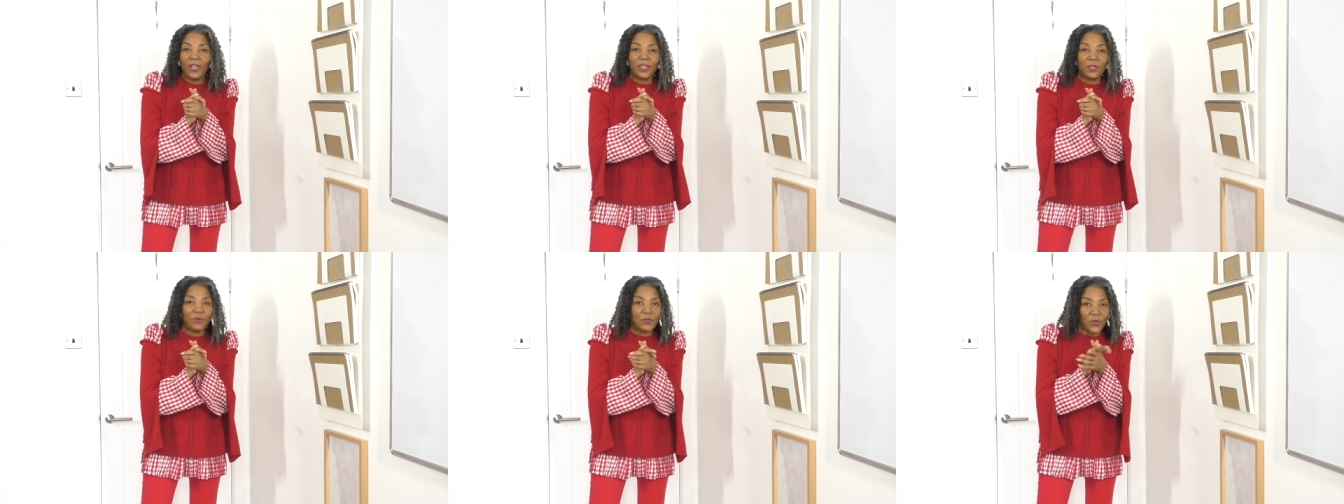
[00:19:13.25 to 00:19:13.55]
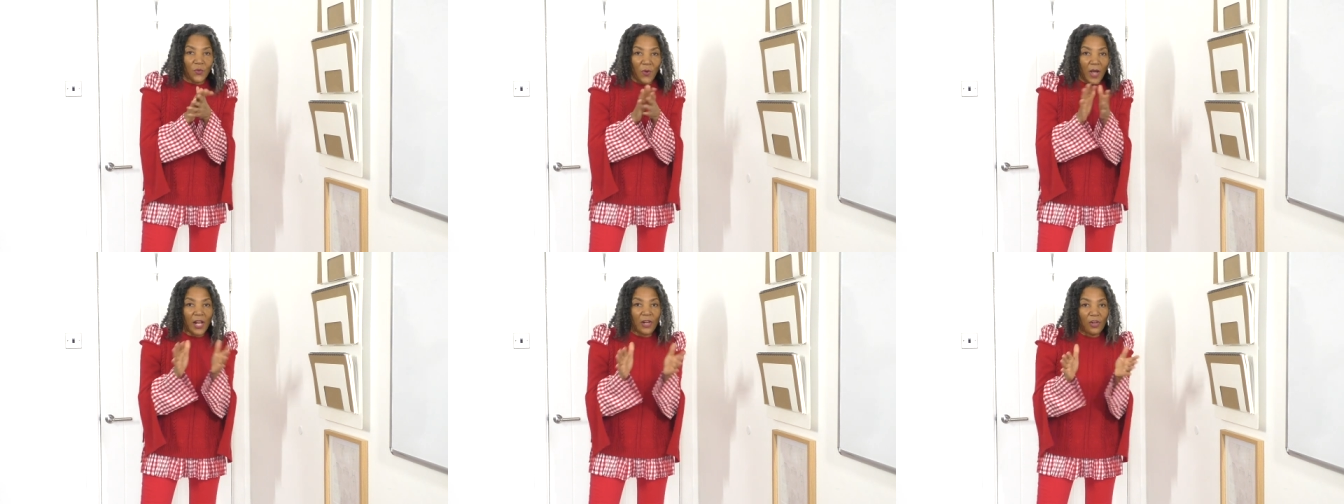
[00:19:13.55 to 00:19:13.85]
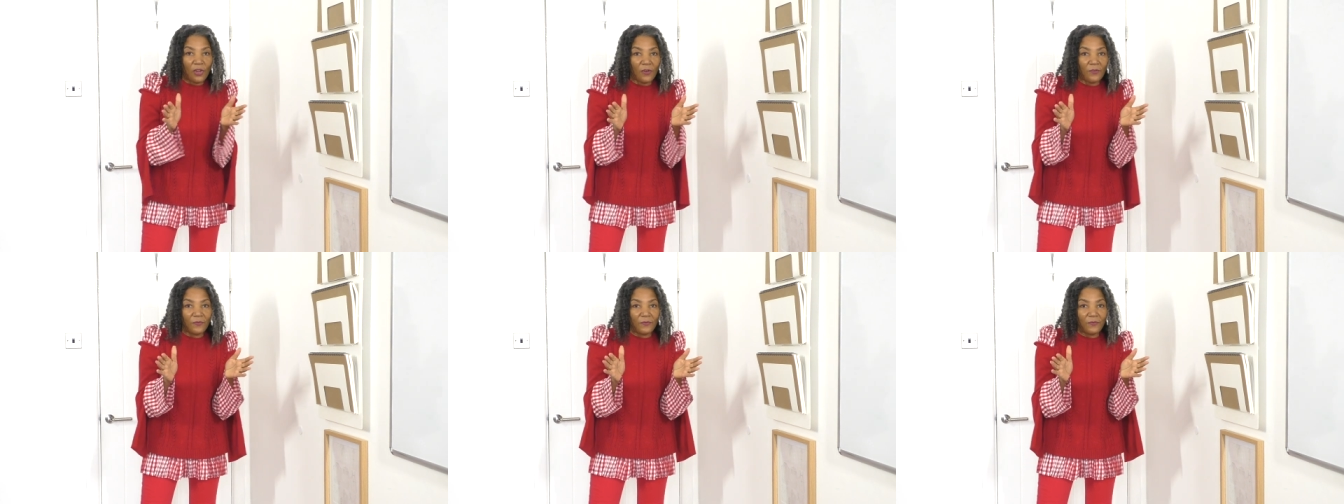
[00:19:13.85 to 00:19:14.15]
there was quite a
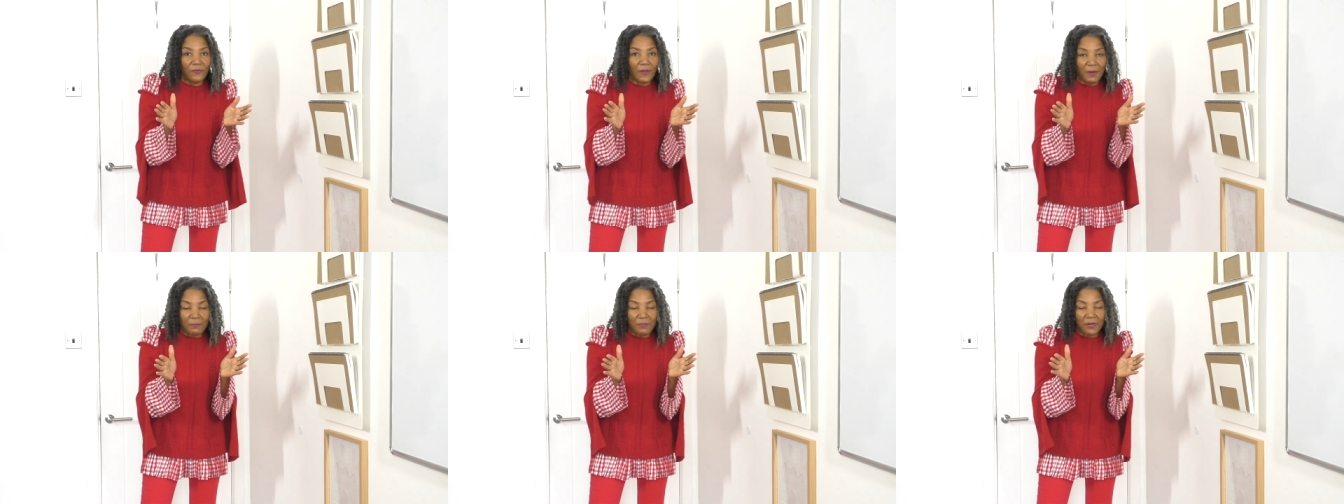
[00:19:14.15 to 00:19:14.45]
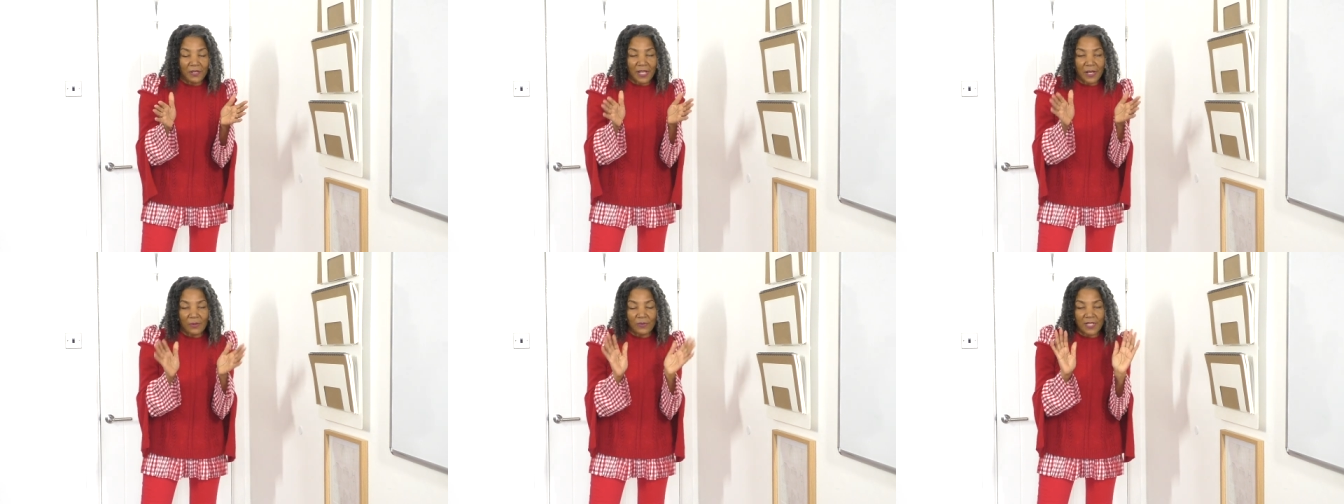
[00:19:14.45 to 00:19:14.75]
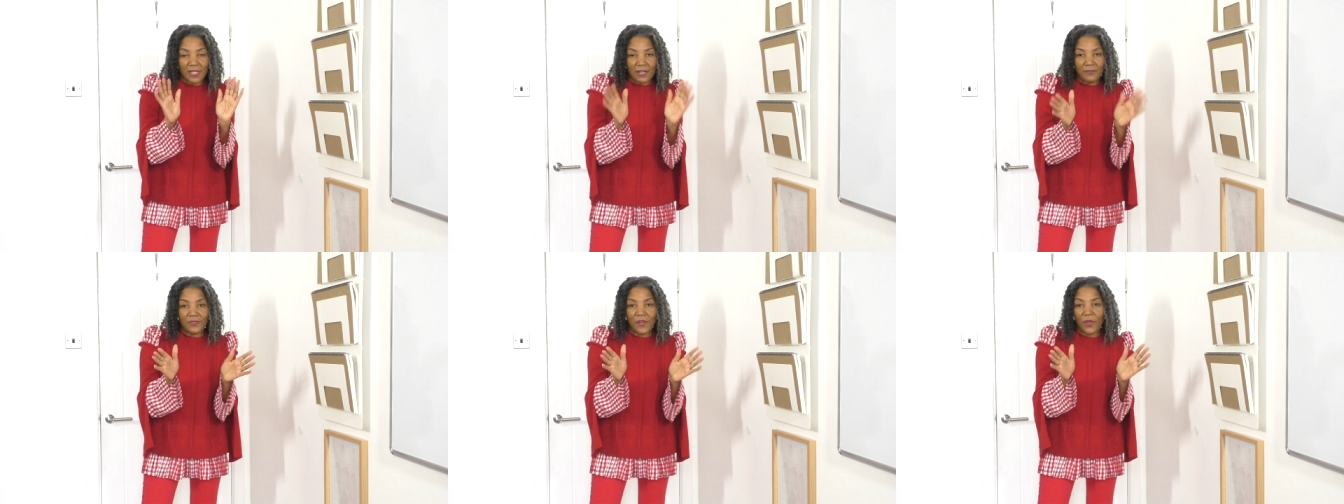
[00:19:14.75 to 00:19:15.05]
lot of fabric that
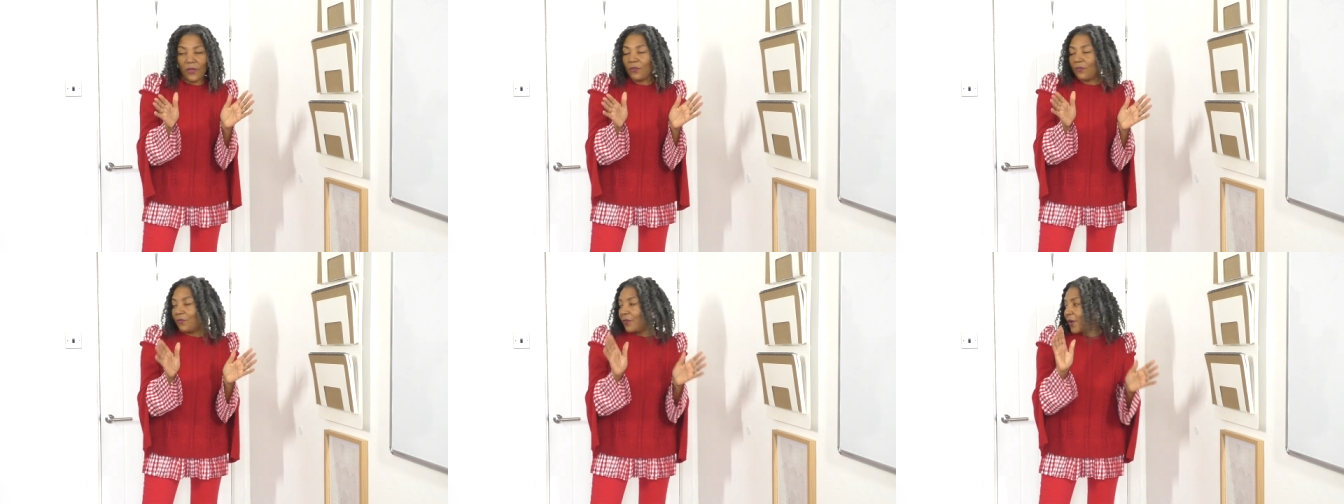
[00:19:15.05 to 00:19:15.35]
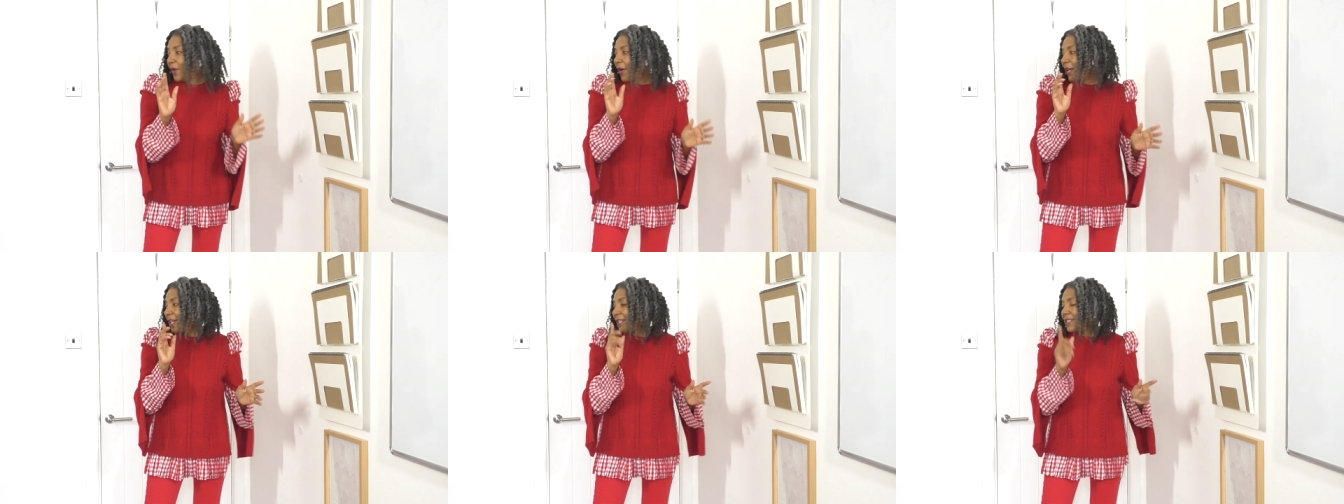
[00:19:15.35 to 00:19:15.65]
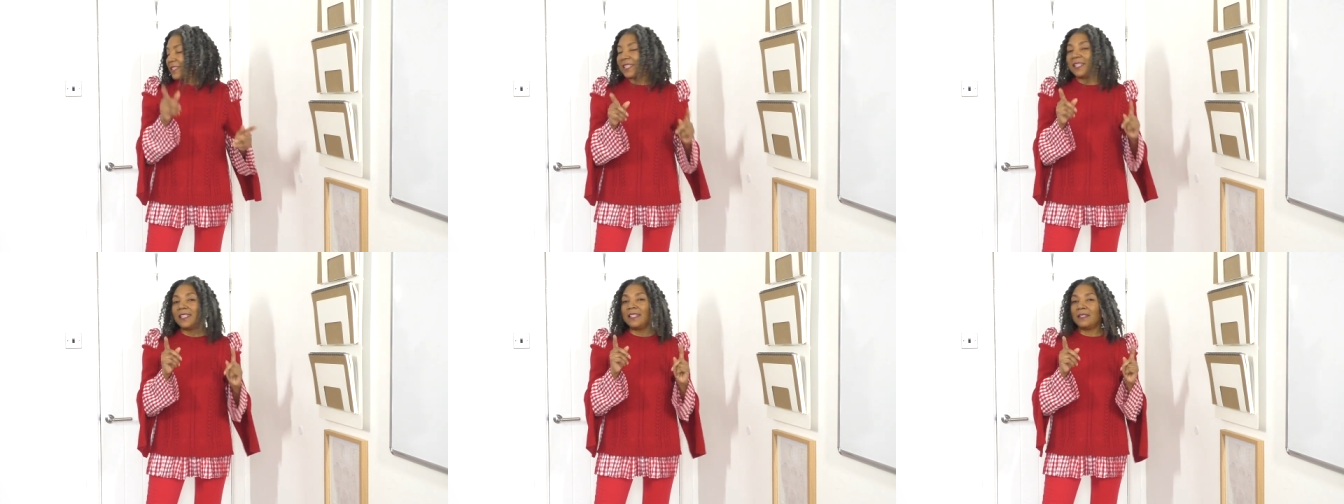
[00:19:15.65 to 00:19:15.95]
was left over, and I
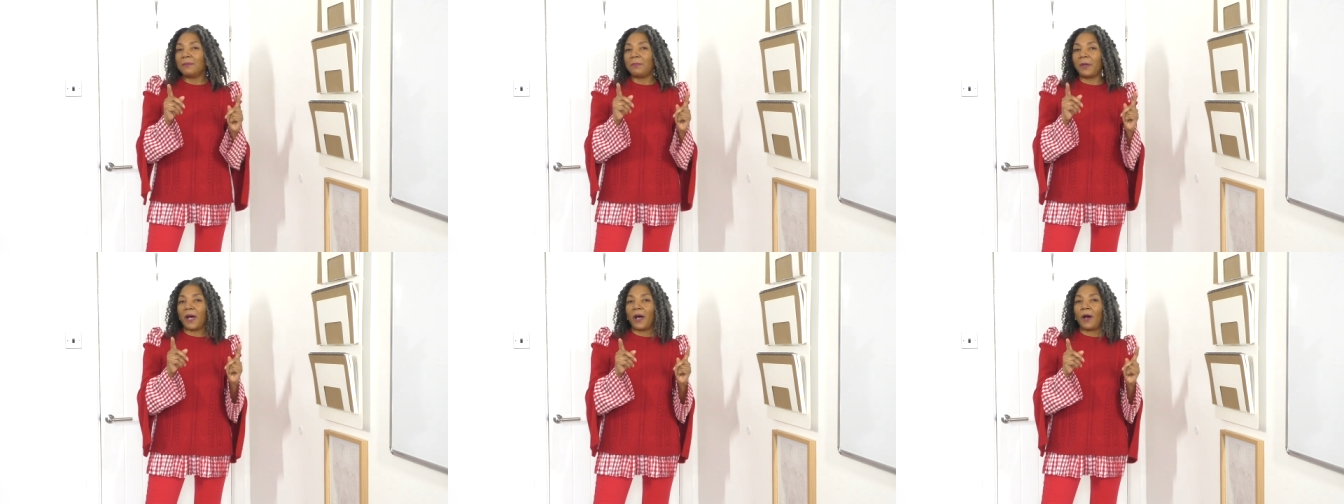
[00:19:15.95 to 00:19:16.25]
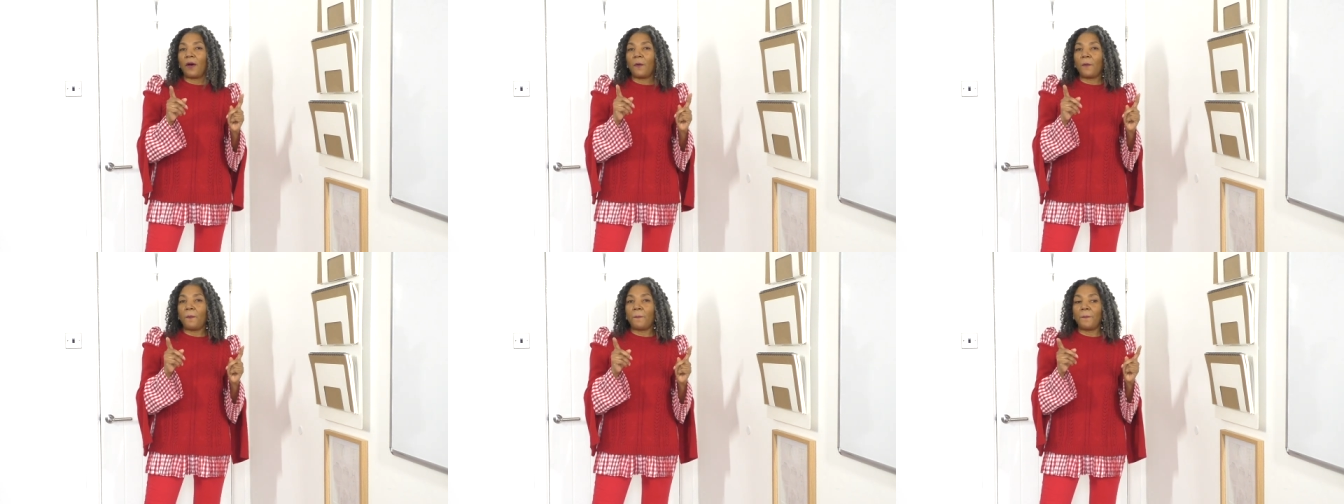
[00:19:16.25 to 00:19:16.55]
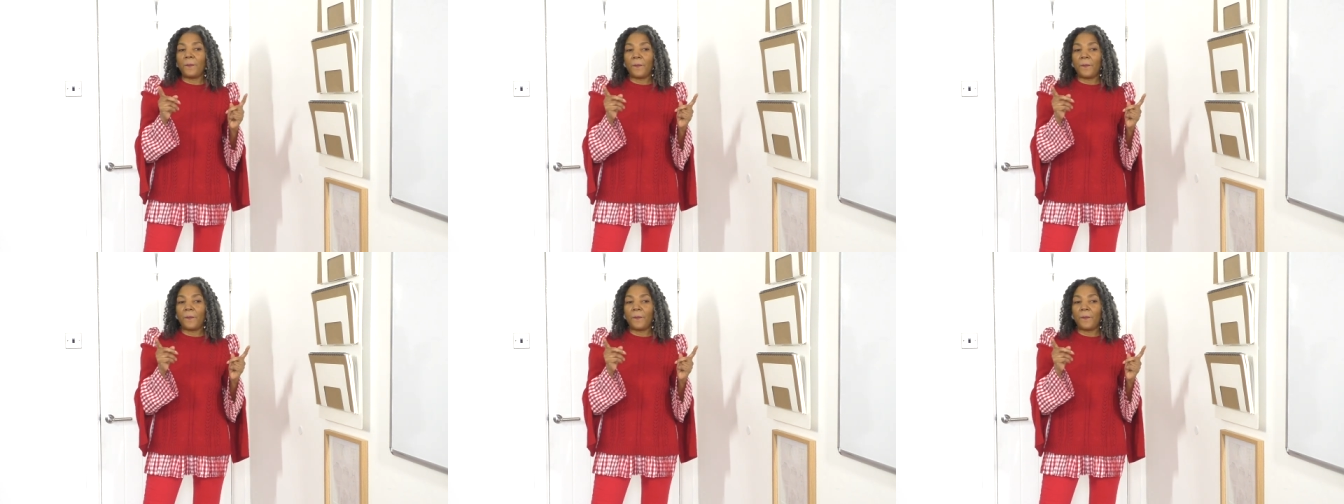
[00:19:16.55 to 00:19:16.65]
was thinking about